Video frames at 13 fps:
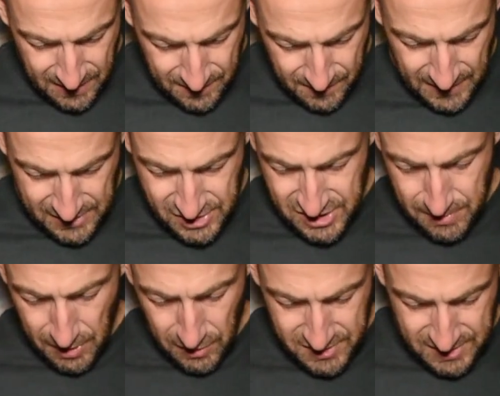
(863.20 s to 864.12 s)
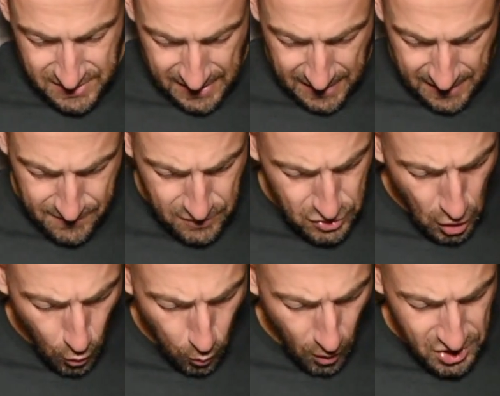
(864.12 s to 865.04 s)
there's just the bolts in there.
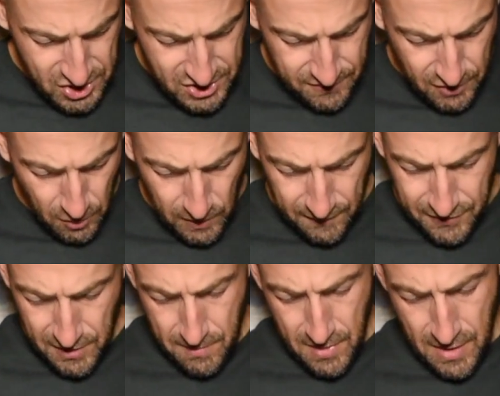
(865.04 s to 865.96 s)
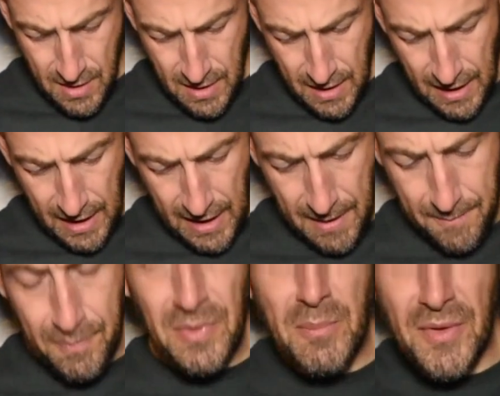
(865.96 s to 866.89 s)
No washers have come with them,
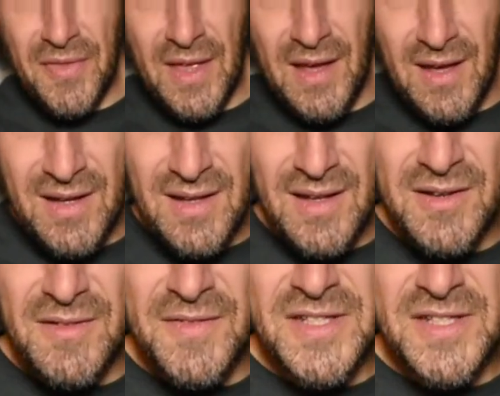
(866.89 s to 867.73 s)
but they, I don't know if